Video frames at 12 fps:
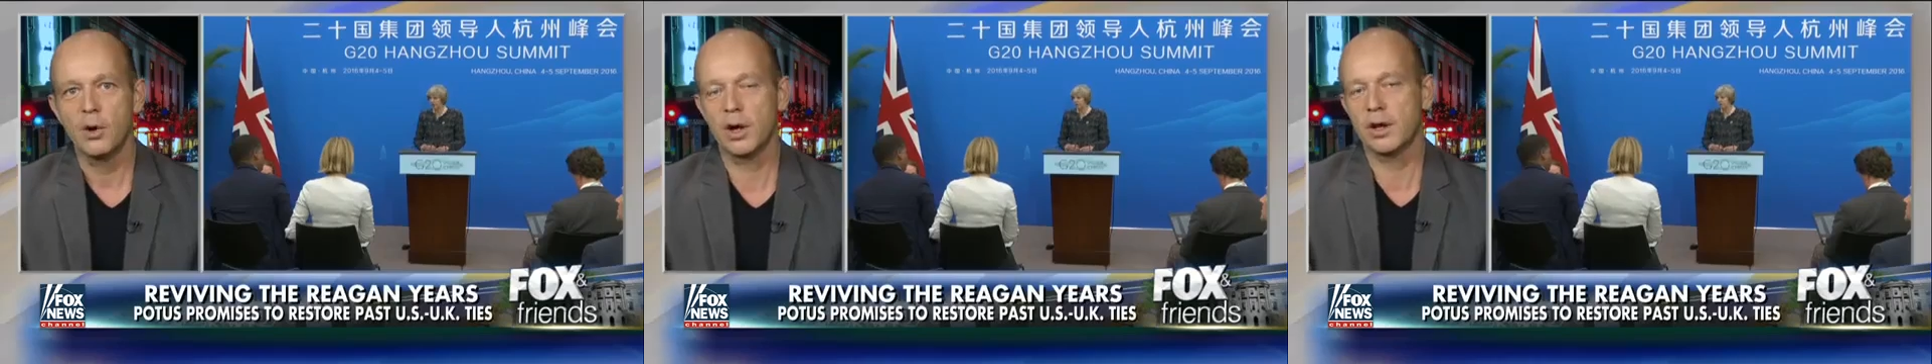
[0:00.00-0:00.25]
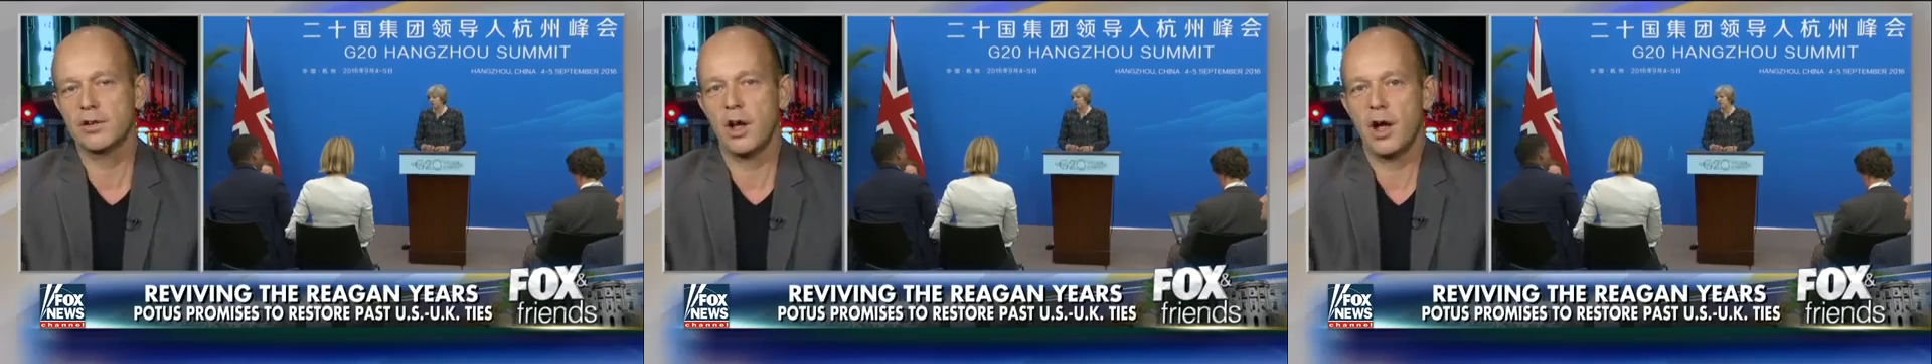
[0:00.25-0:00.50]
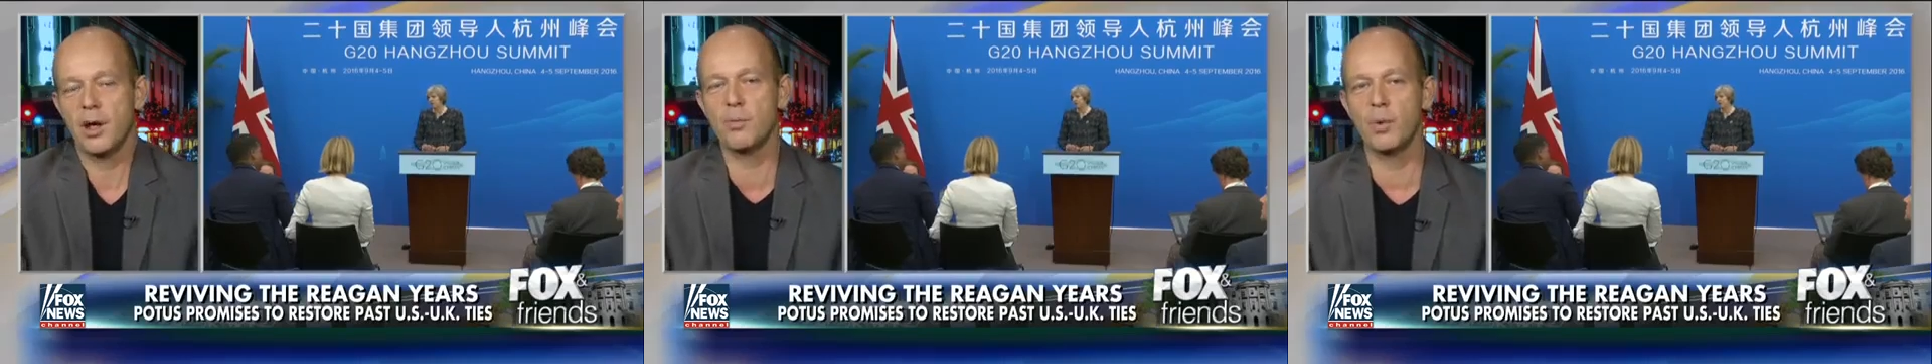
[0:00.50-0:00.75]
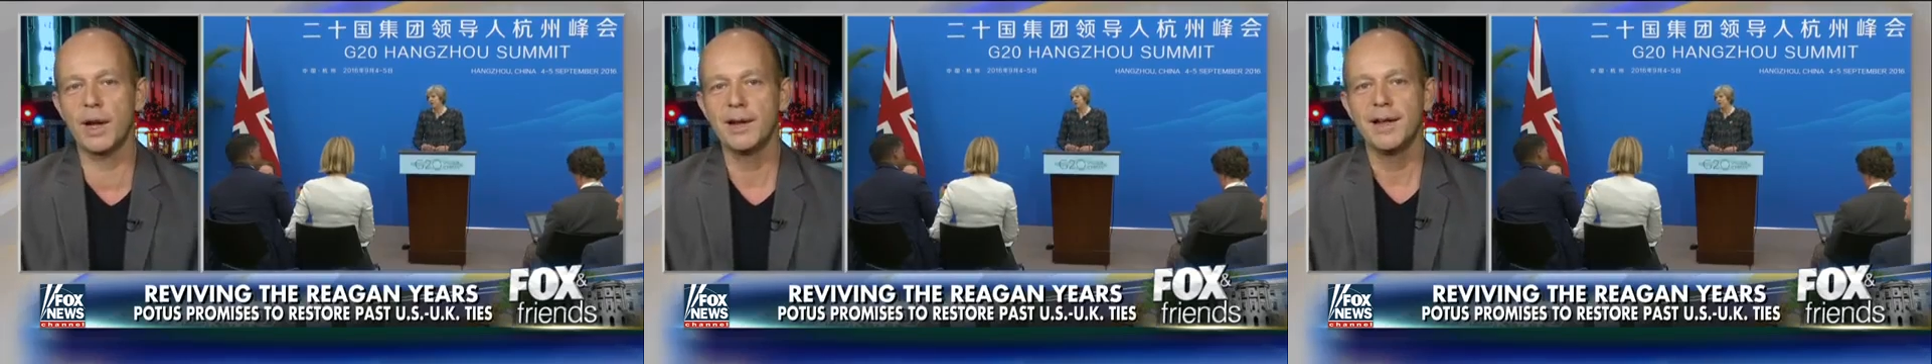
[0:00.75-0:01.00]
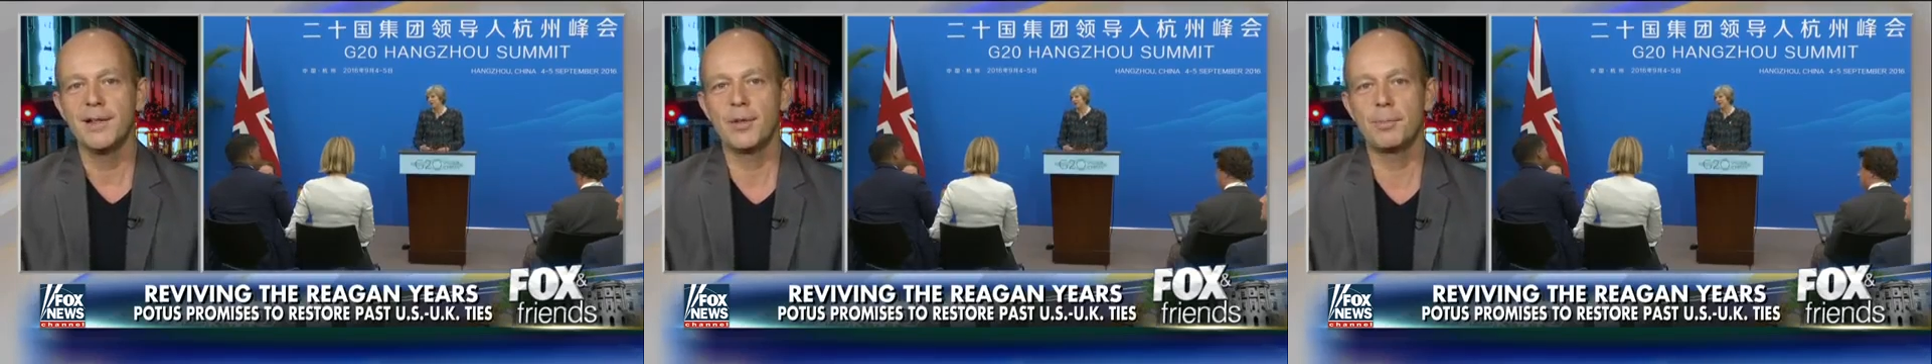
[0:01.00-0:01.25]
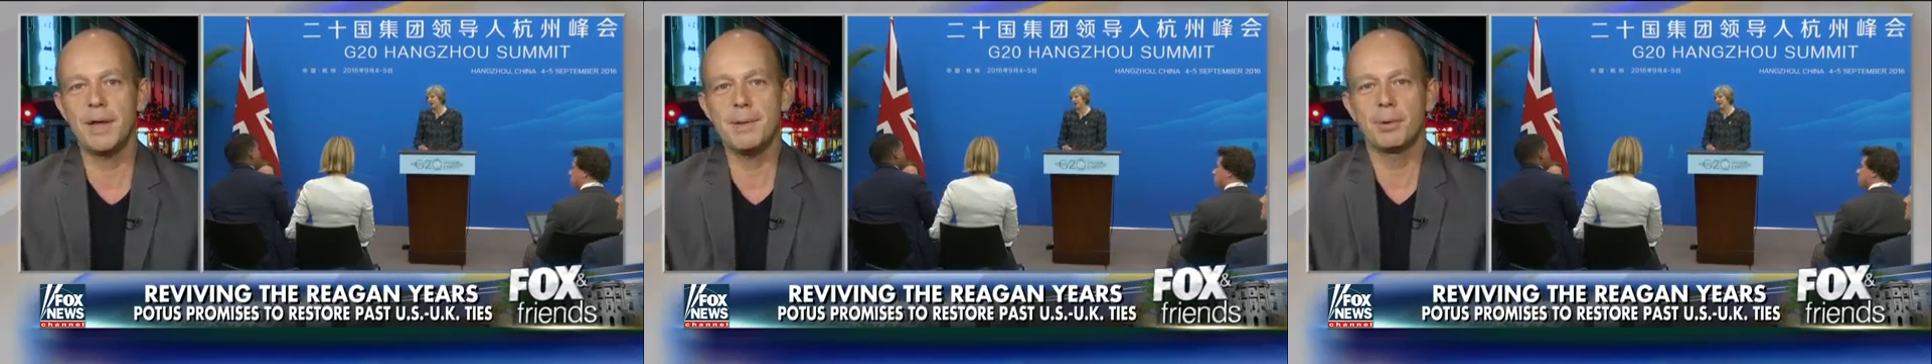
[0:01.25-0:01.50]
at a time when
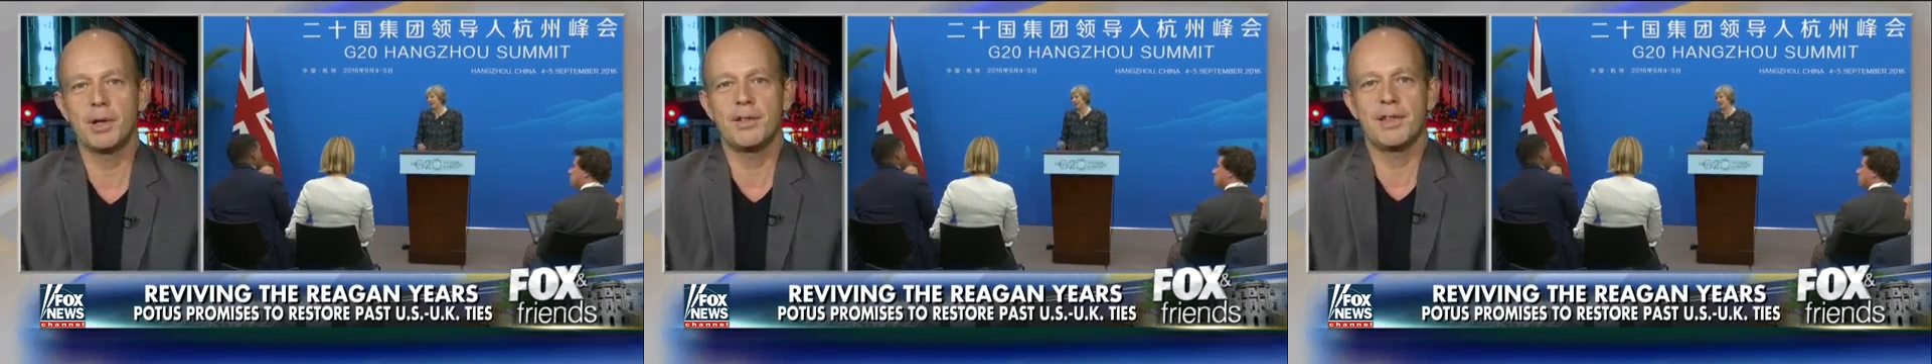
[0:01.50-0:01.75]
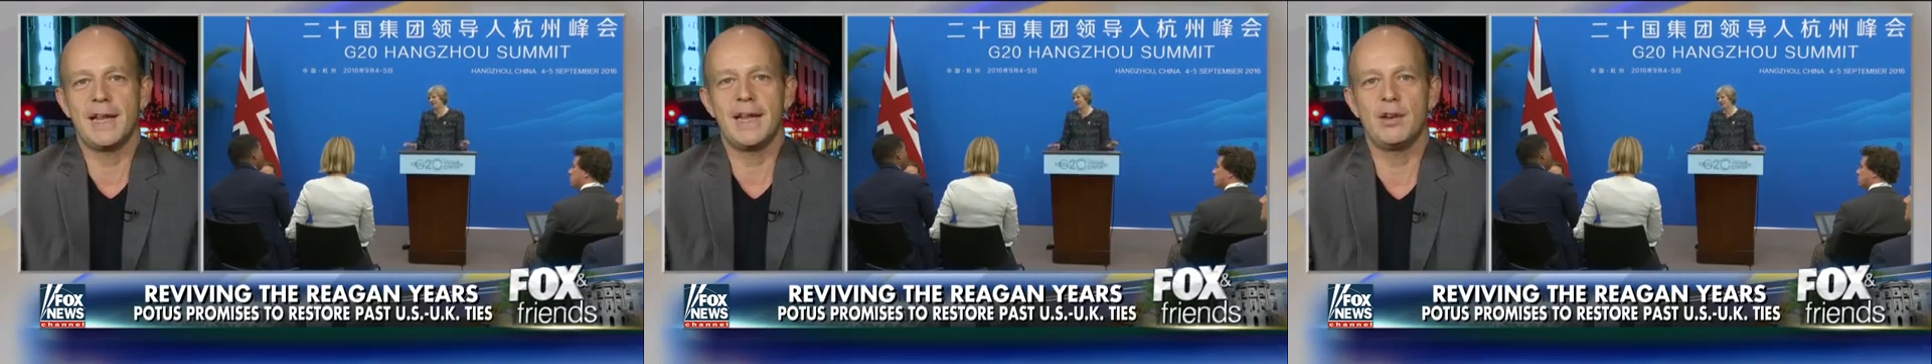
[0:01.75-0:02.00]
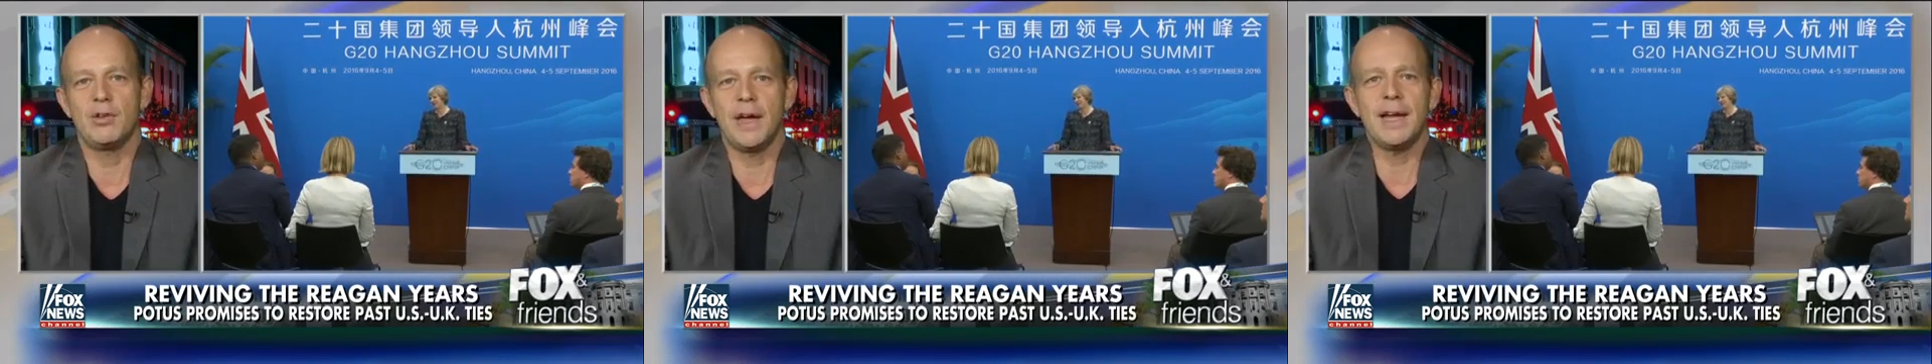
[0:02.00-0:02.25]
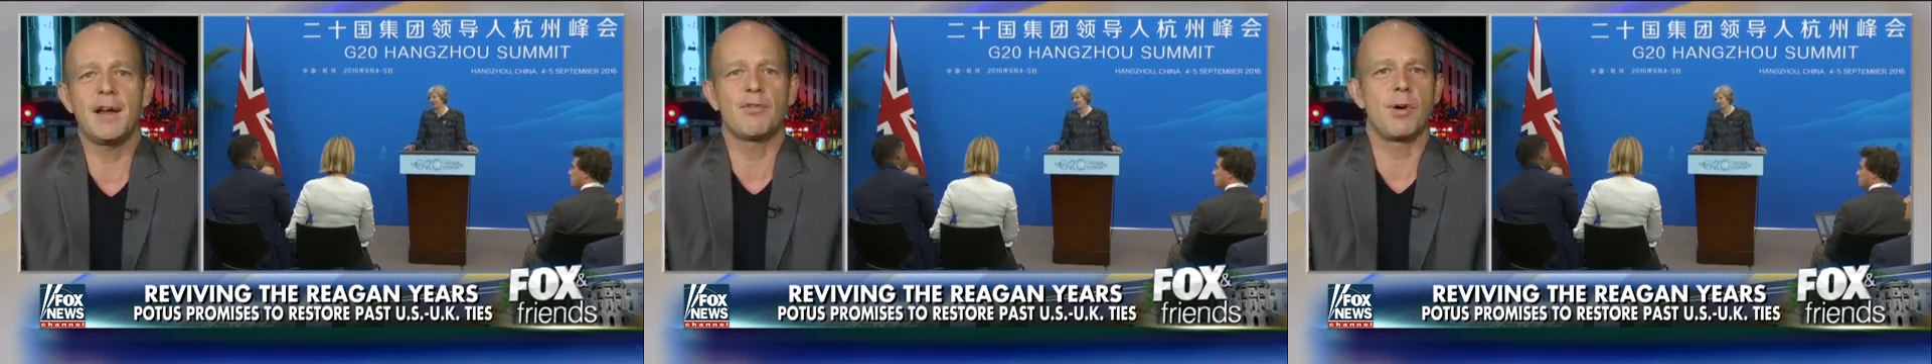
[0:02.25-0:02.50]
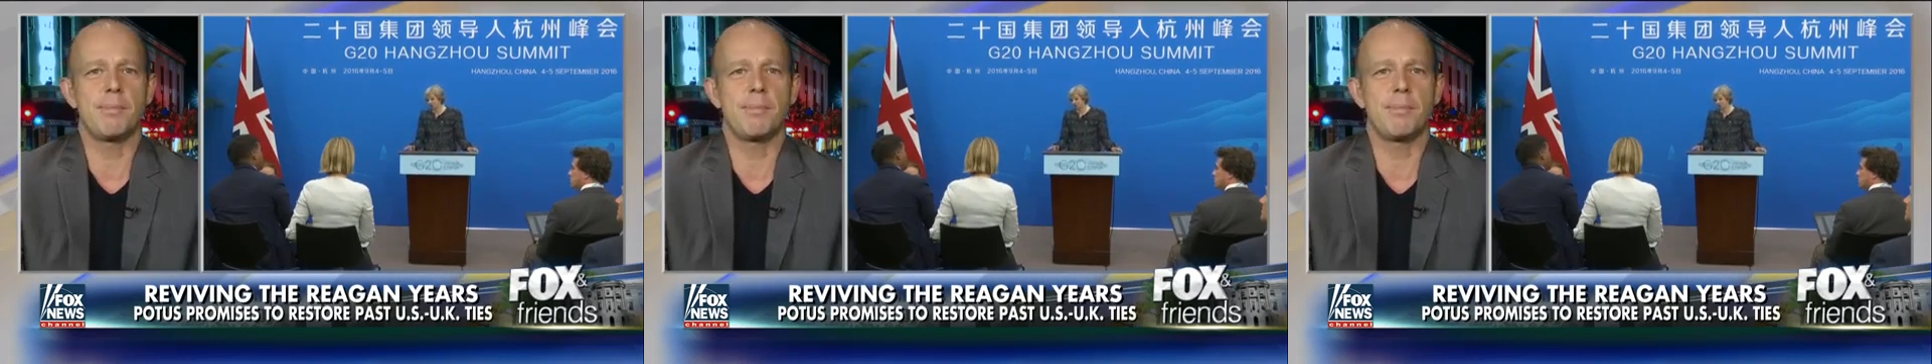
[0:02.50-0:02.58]
the people at the EU, they never